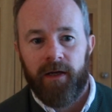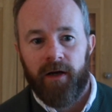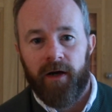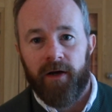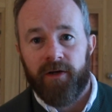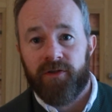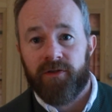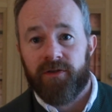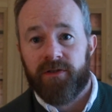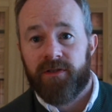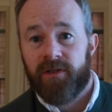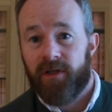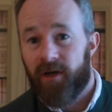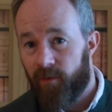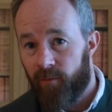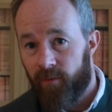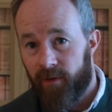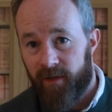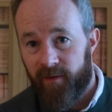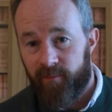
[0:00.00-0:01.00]
I just
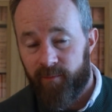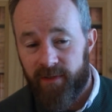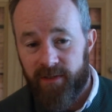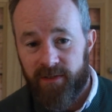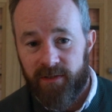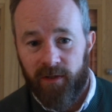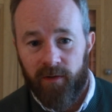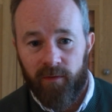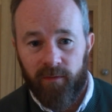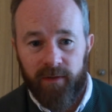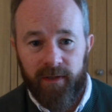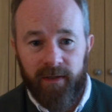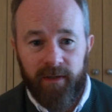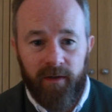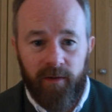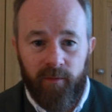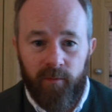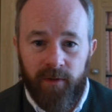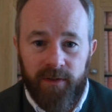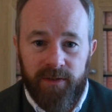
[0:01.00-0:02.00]
know what I've been told, and
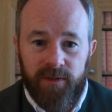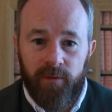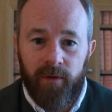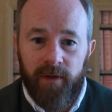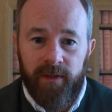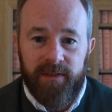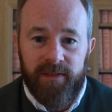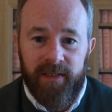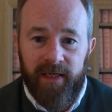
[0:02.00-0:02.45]
I was quite